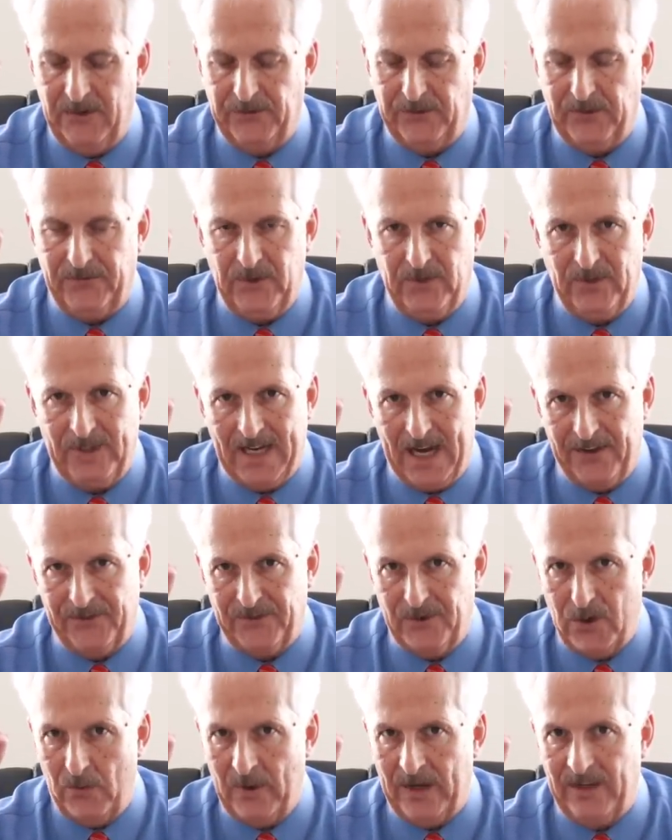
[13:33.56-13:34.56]
So if you
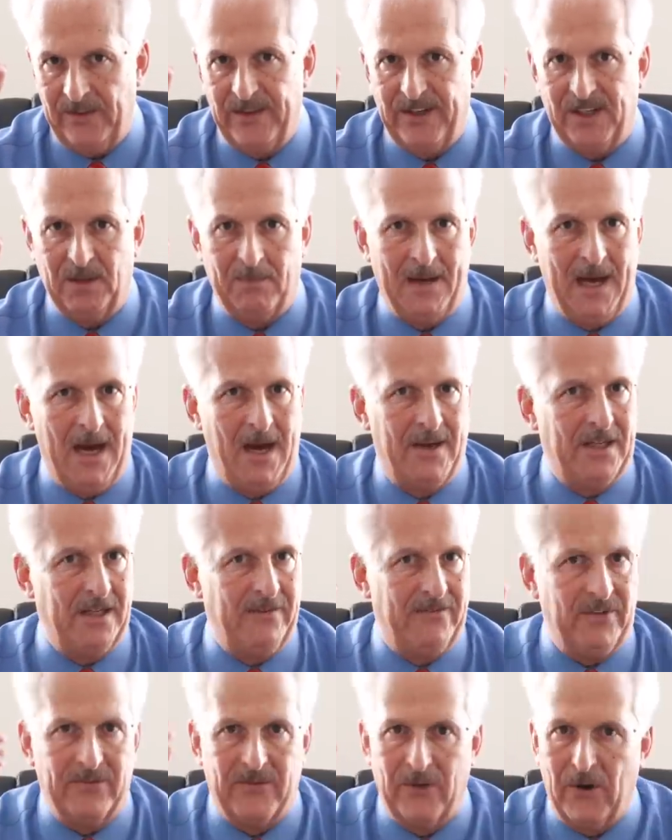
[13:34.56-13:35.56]
guys know anything about it,
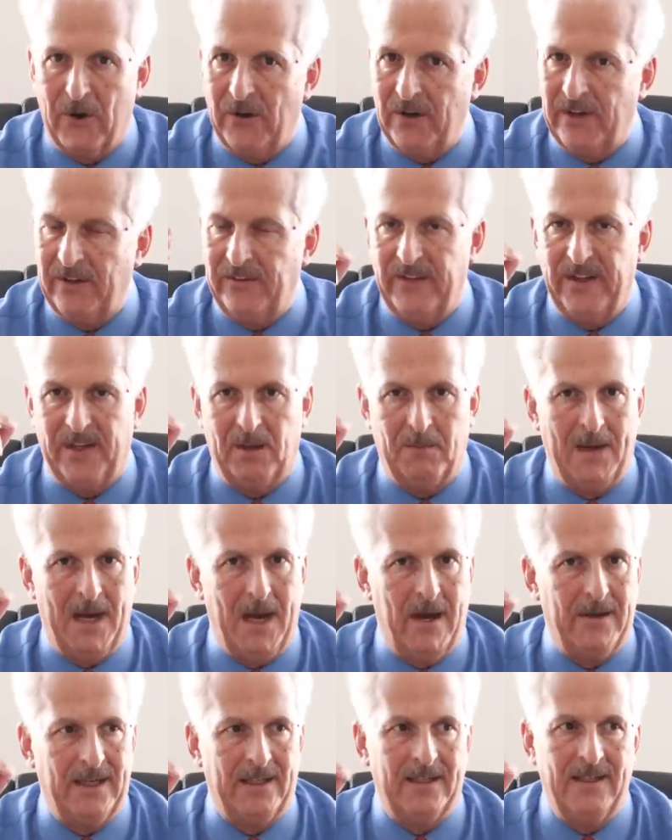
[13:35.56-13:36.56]
if you've heard anything
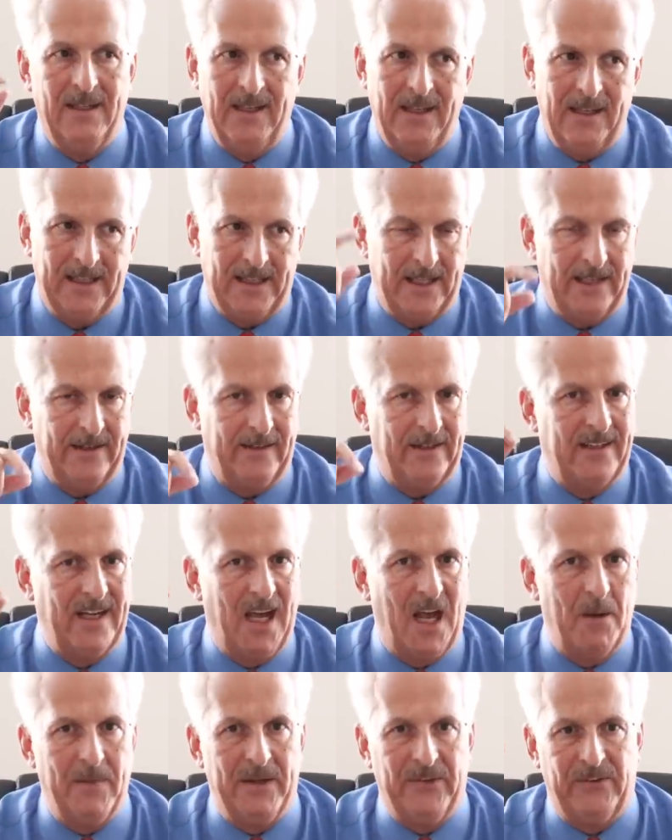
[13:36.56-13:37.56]
about it, get in the
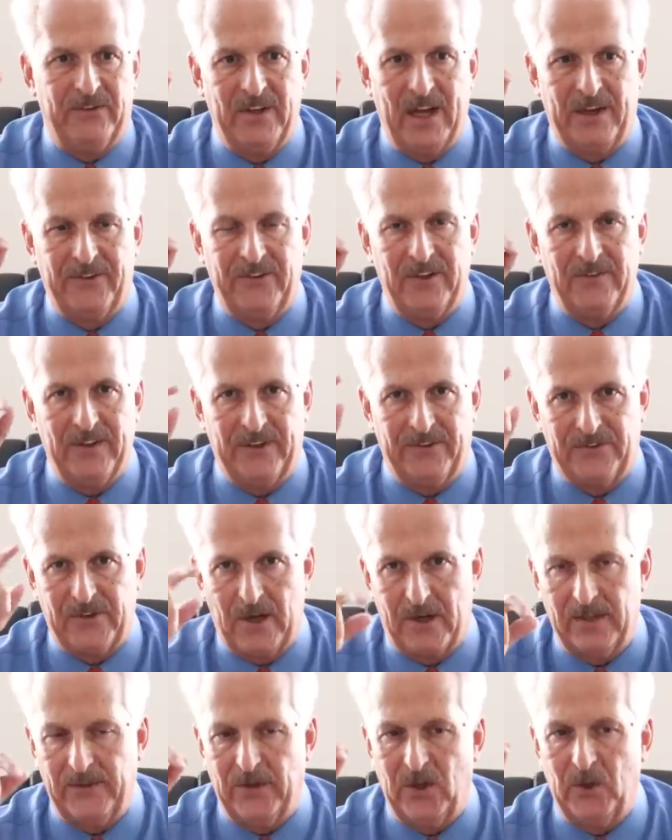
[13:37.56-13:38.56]
comment section. Let's
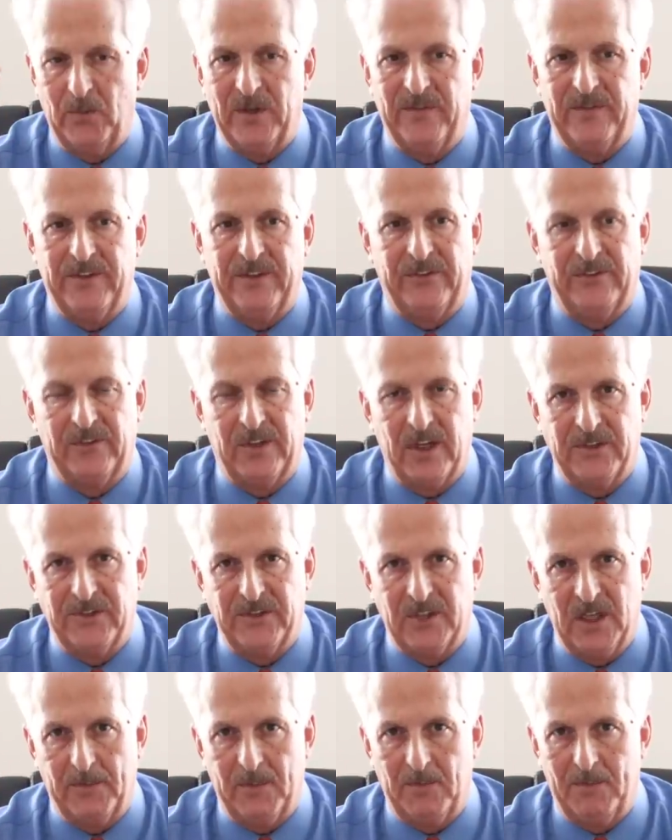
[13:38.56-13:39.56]
start a little bit of
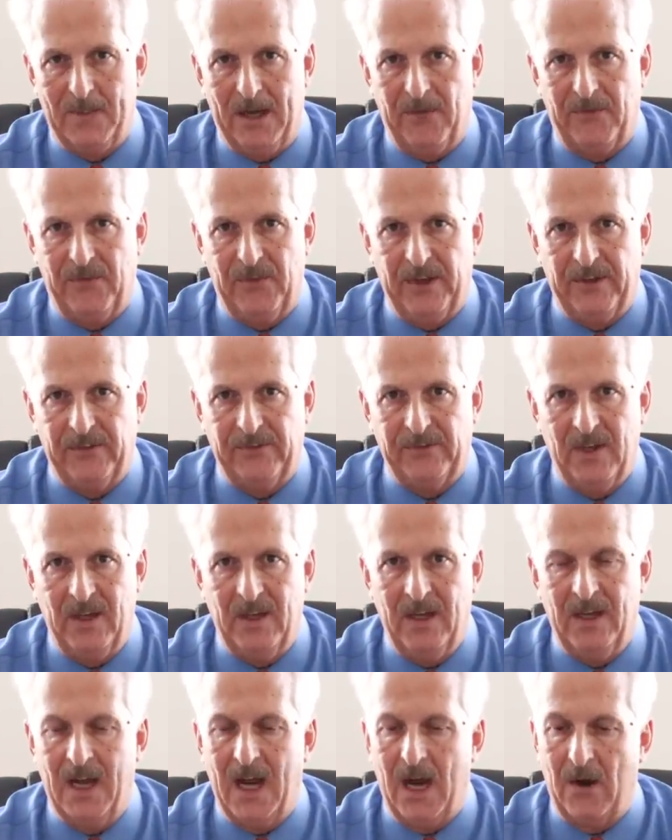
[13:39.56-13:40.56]
discussion up about this.
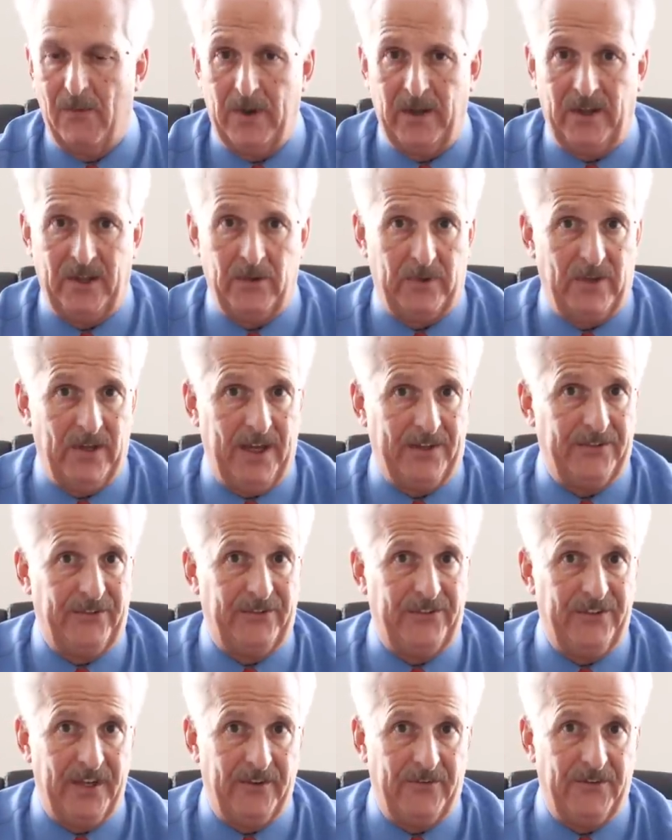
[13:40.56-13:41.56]
I really would like to
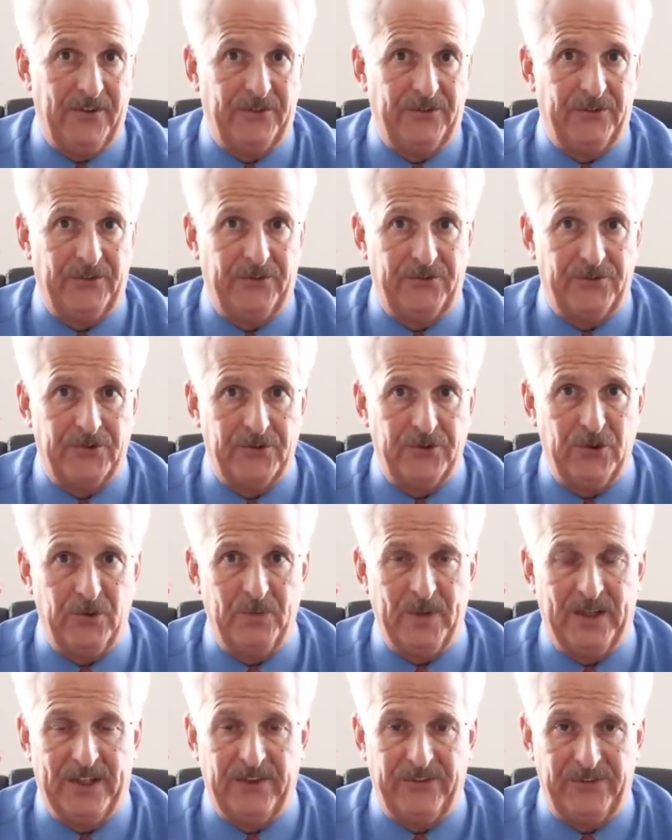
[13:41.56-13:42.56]
see if this is true
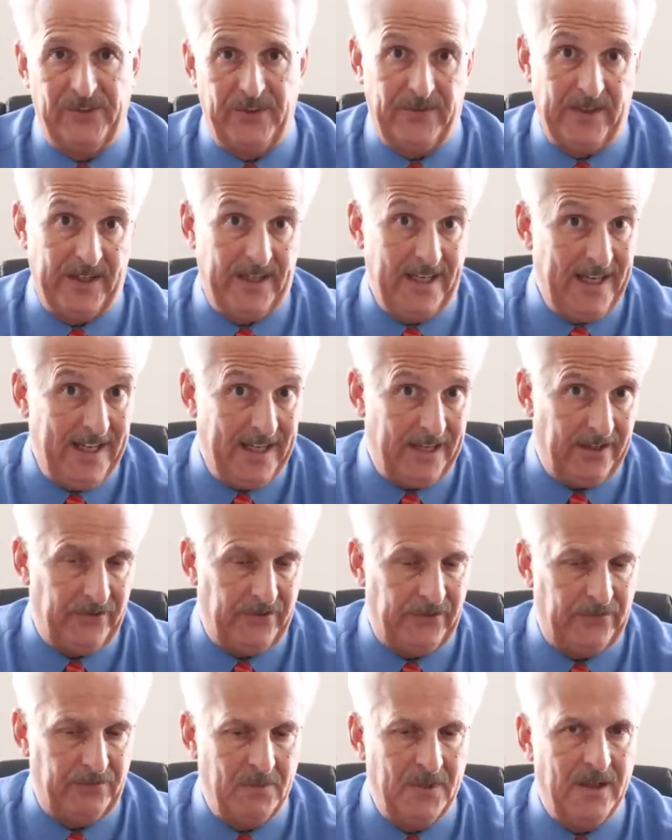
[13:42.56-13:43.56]
because if it
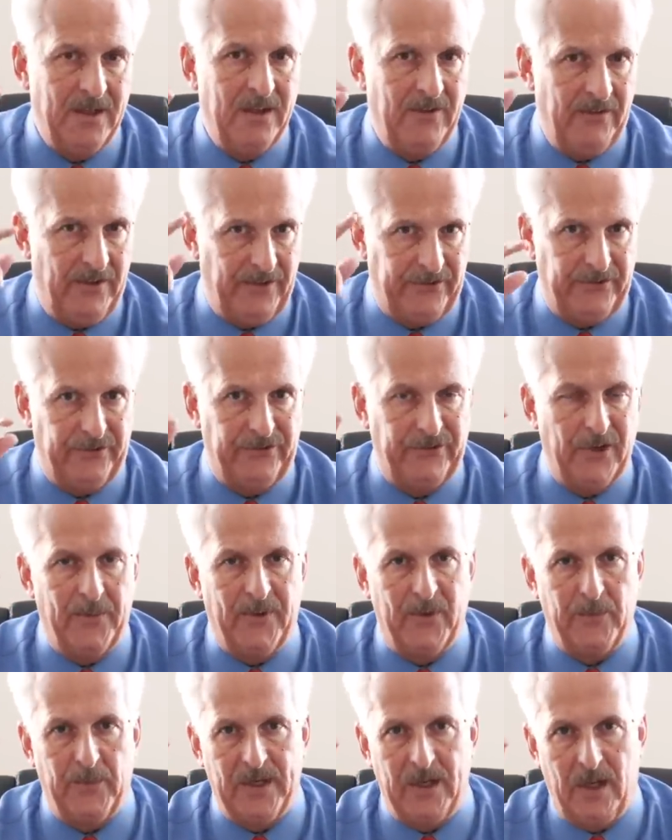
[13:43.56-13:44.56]
is, this is
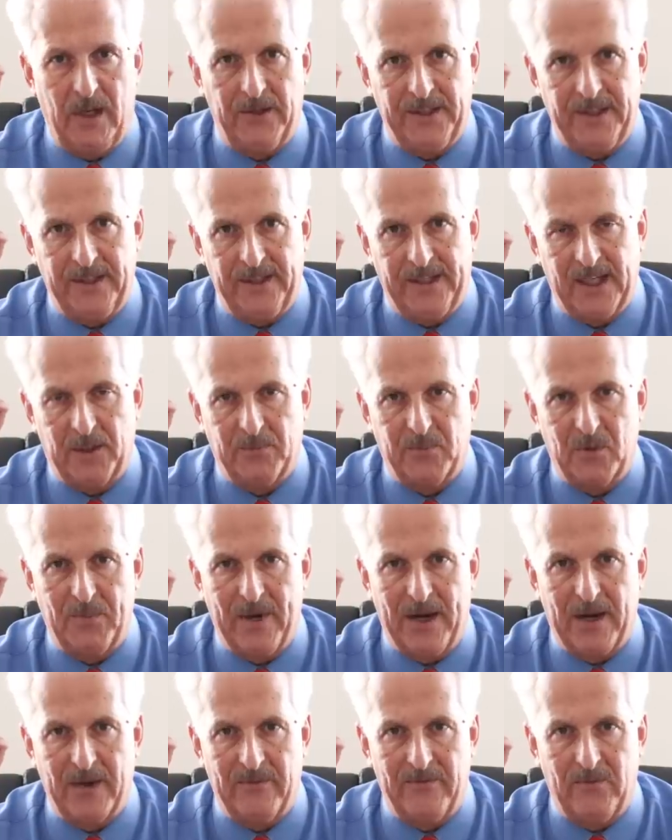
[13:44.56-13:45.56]
something we all need to get
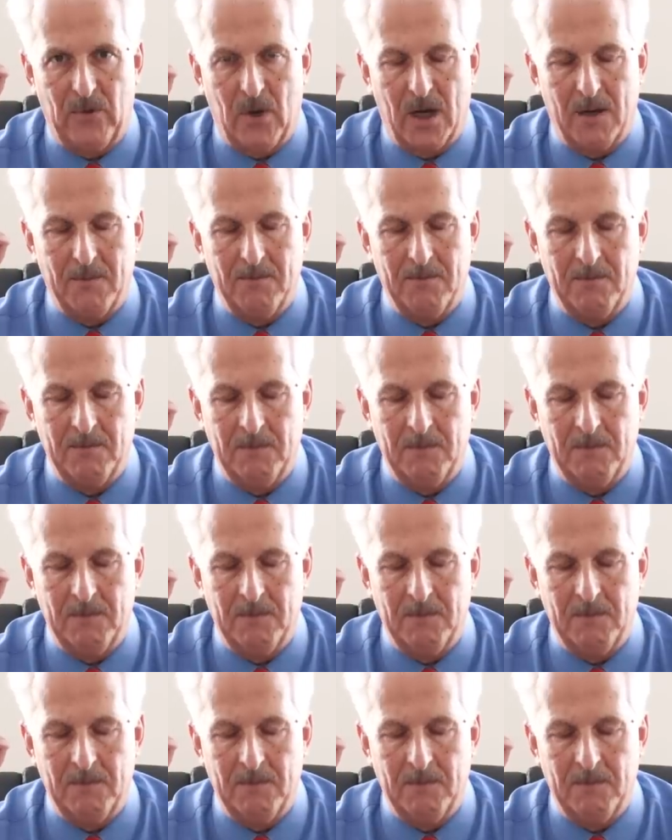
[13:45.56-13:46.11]
prepared for.